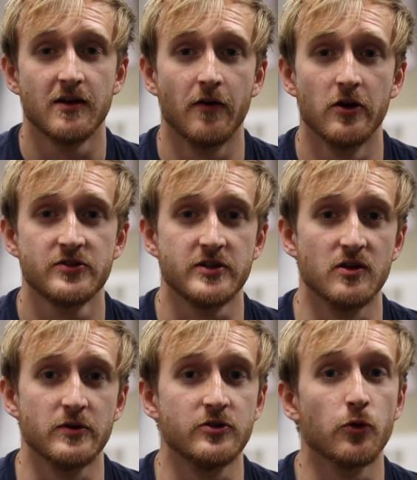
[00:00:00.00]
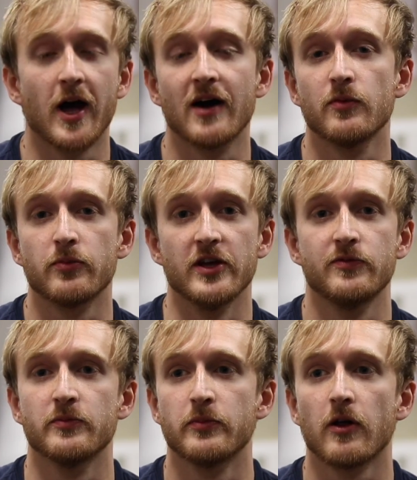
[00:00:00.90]
First year we don't have a
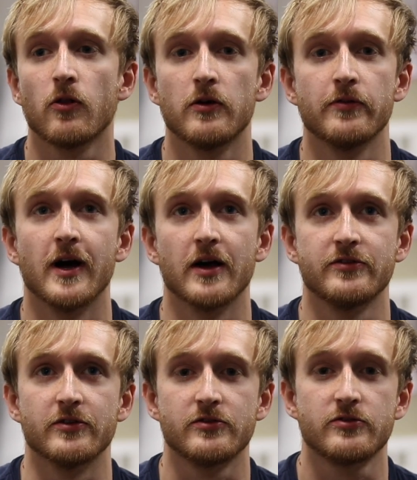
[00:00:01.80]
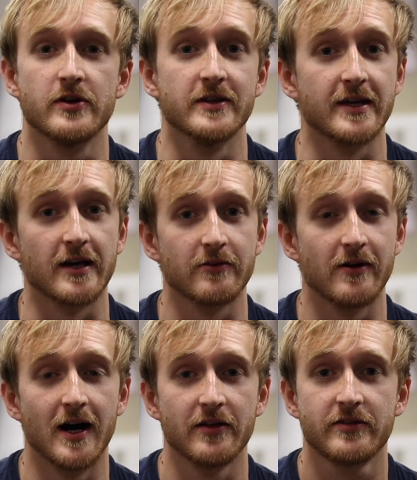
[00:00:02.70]
placement, but a lot of that's just training in
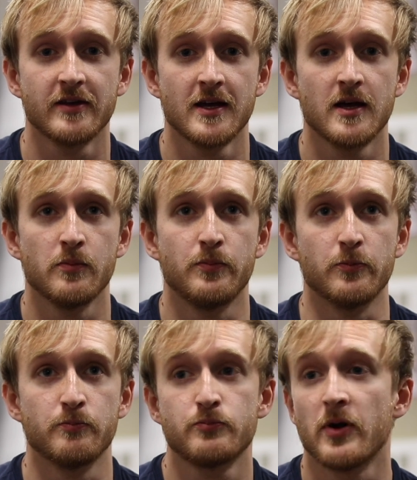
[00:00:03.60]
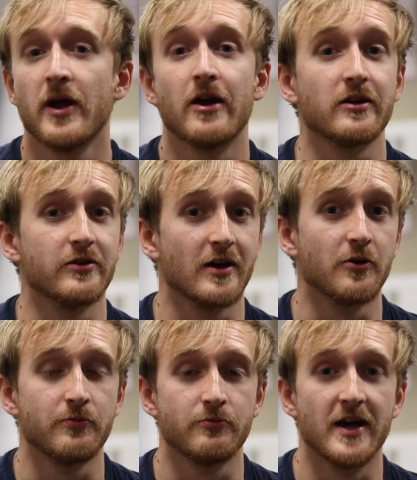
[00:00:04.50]
class, preparing yourself
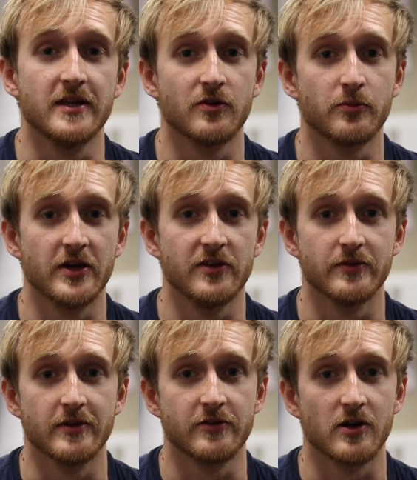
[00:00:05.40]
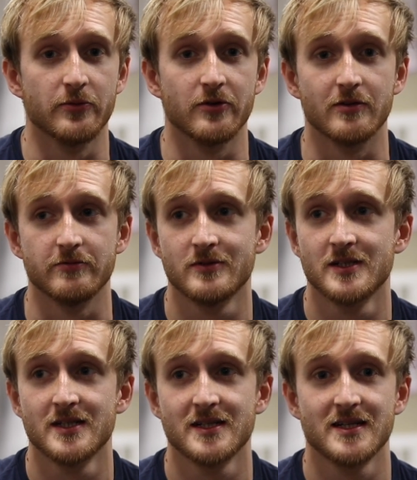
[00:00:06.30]
ready for placement in terms of
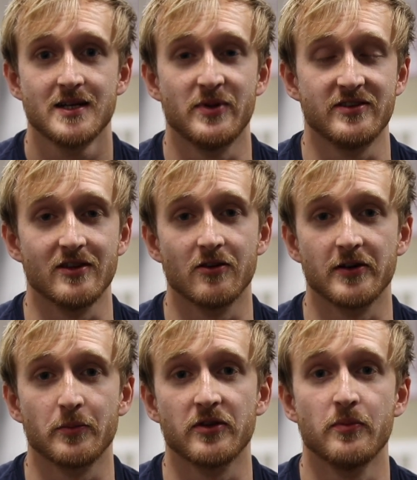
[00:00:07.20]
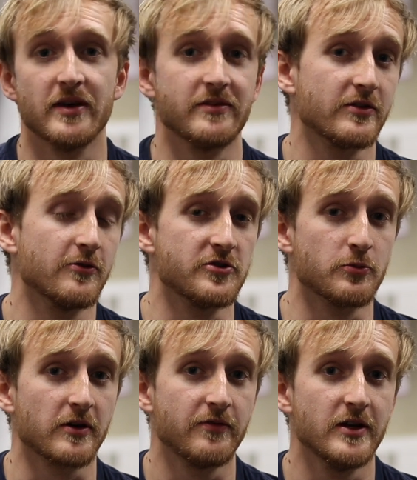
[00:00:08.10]
basically learning about the basic social
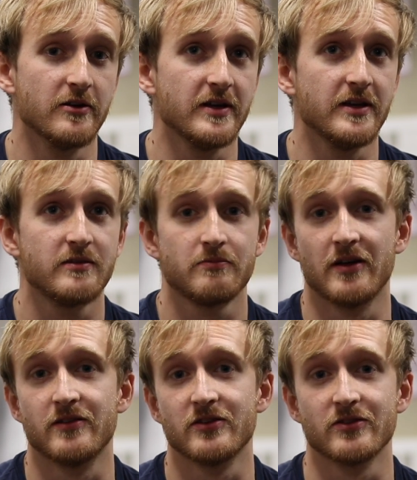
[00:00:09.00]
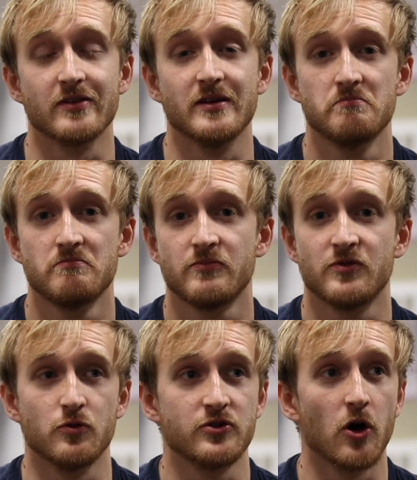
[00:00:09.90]
work theories, additionally
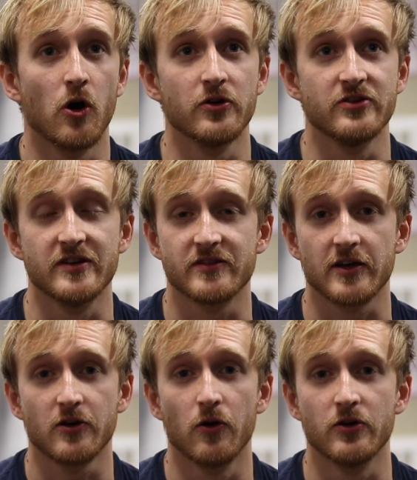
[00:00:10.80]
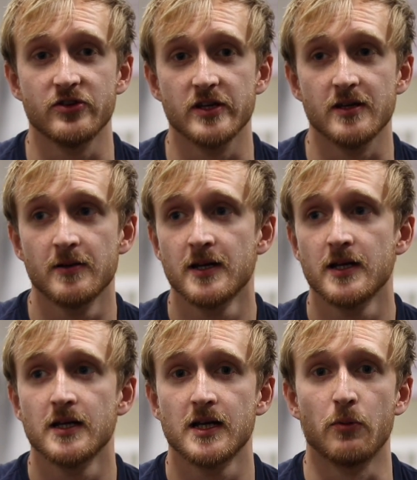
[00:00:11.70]
sociology, psychology,
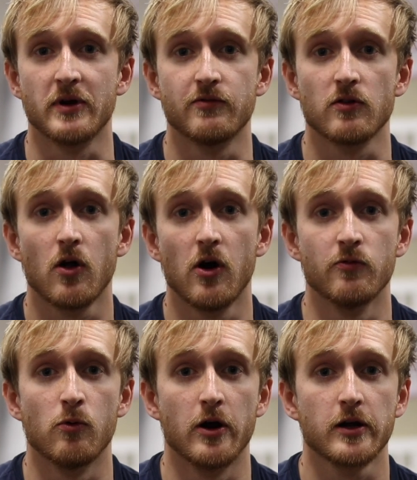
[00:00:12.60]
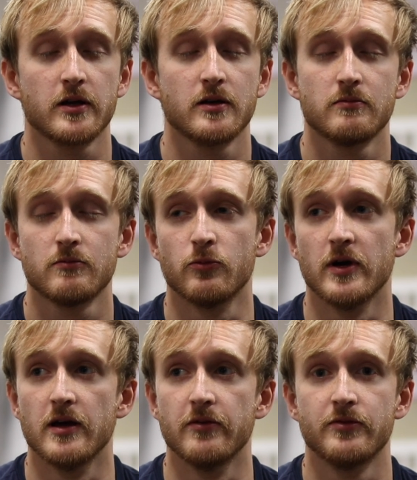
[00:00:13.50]
and we have a lot of work
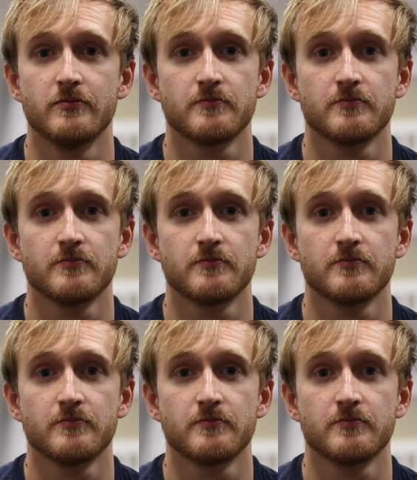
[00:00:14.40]
with,